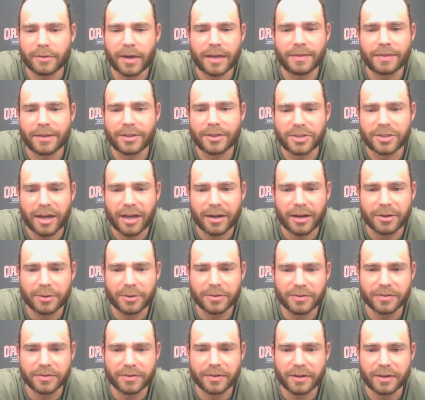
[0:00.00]
right in the shadow
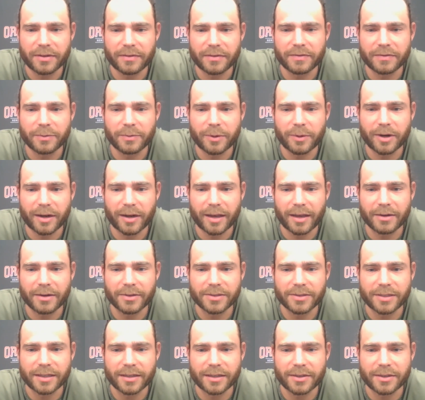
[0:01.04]
of, of where
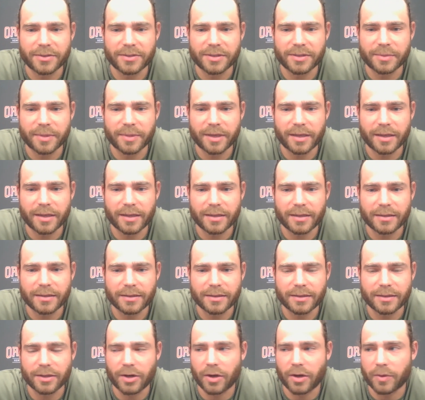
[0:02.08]
Candlestick used to be, and
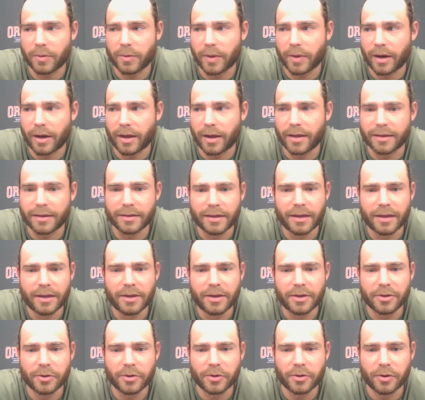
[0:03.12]
you know where I
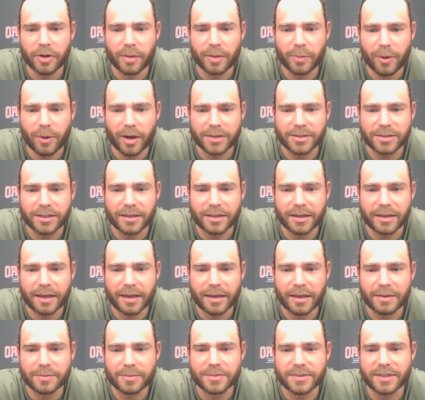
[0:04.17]
grew up watching
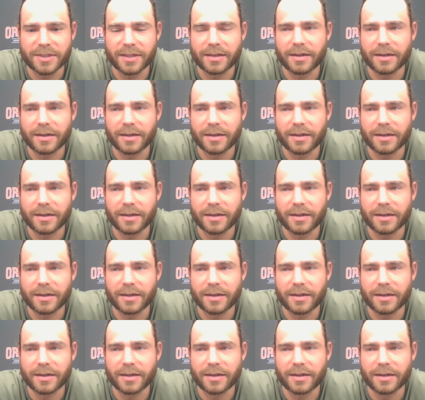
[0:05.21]
games,